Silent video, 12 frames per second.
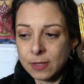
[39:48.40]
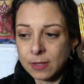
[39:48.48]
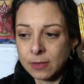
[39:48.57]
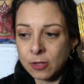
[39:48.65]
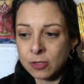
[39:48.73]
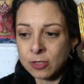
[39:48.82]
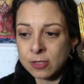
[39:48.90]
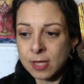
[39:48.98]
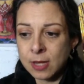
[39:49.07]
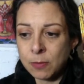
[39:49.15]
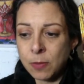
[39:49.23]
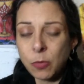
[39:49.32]
They're just
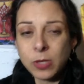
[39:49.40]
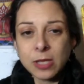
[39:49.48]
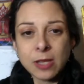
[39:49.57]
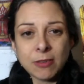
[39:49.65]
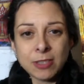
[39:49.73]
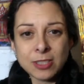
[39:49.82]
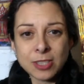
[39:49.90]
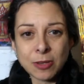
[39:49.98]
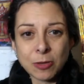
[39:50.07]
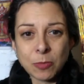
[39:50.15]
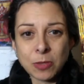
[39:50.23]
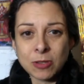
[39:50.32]
like, but we love each
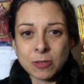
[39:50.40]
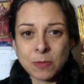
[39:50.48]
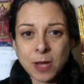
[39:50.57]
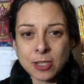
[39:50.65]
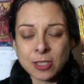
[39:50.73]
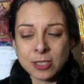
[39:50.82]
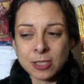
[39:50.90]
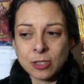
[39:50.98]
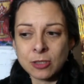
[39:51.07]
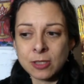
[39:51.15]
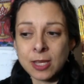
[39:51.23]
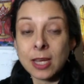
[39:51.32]
other, but there's passion. And you're
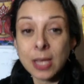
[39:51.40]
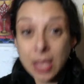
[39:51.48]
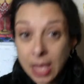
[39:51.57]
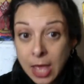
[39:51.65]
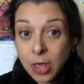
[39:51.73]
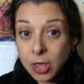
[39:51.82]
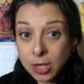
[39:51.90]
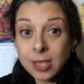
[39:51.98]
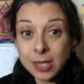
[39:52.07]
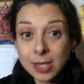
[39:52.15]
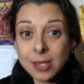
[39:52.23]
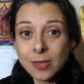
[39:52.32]
like,
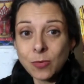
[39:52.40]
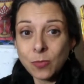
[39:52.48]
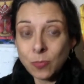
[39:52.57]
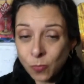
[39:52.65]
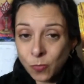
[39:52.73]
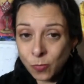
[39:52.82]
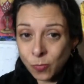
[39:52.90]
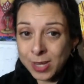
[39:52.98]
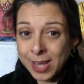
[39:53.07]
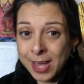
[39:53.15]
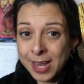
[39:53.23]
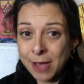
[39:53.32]
we
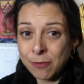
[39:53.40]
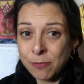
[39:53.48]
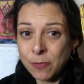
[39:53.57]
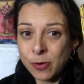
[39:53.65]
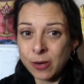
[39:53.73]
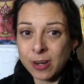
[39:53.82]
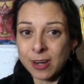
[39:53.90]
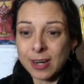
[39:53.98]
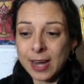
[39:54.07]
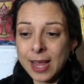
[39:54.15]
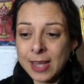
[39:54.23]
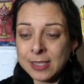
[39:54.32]
gotta have more.
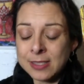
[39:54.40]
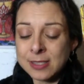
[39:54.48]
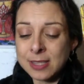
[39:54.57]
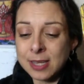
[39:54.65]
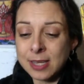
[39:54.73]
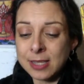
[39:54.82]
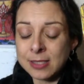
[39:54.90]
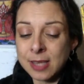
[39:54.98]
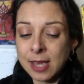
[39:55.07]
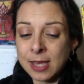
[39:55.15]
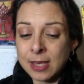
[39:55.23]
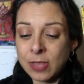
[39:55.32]
And it's
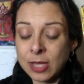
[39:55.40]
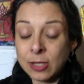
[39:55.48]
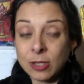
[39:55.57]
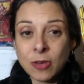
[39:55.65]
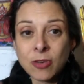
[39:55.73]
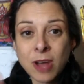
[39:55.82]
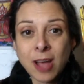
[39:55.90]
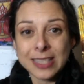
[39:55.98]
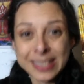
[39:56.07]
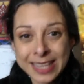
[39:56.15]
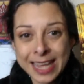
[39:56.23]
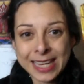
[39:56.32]
like they're
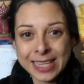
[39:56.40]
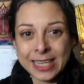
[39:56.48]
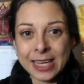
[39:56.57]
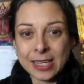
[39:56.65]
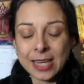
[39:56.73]
not getting it.